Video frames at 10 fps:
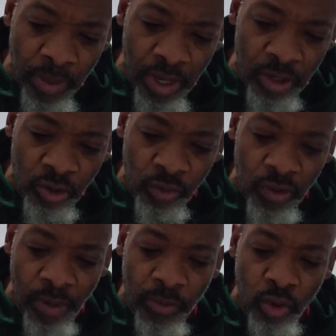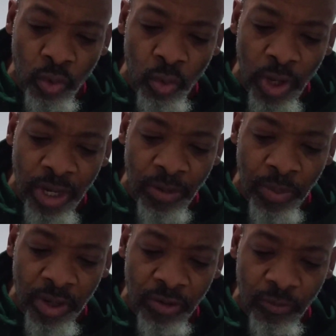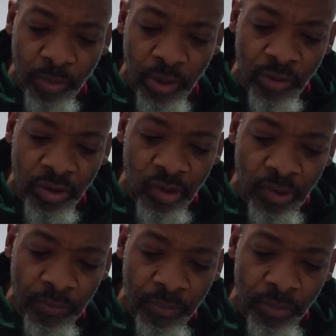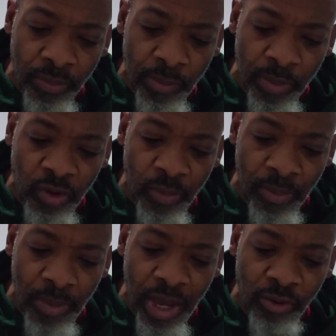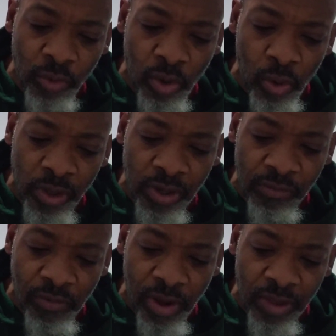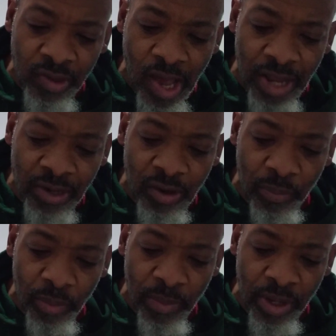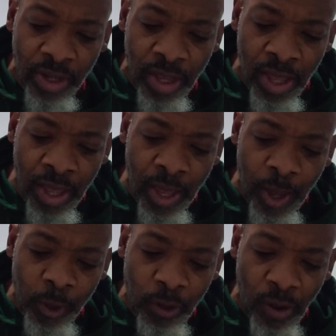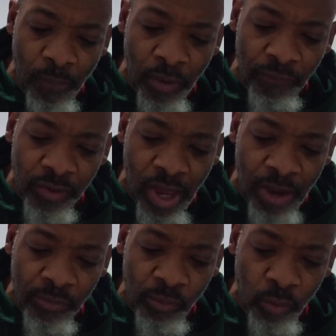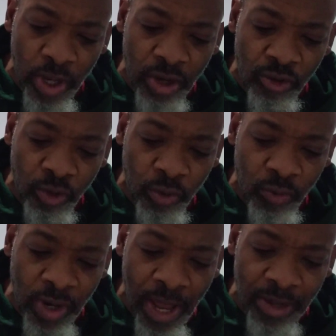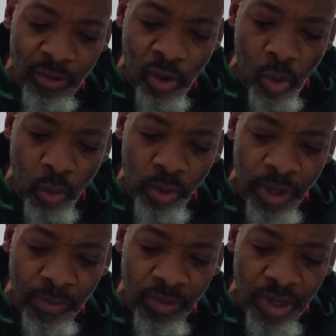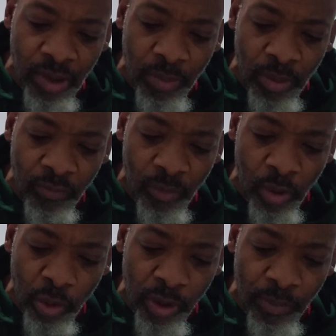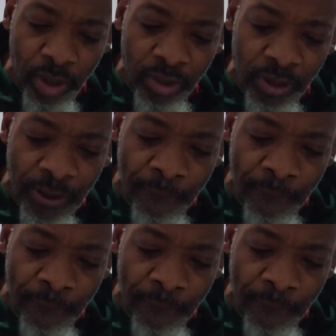and to subdue independent spirits. Benjamin Mays recalled his father's hot temperament and the number of times we children had to hold him to keep him from hurting mother.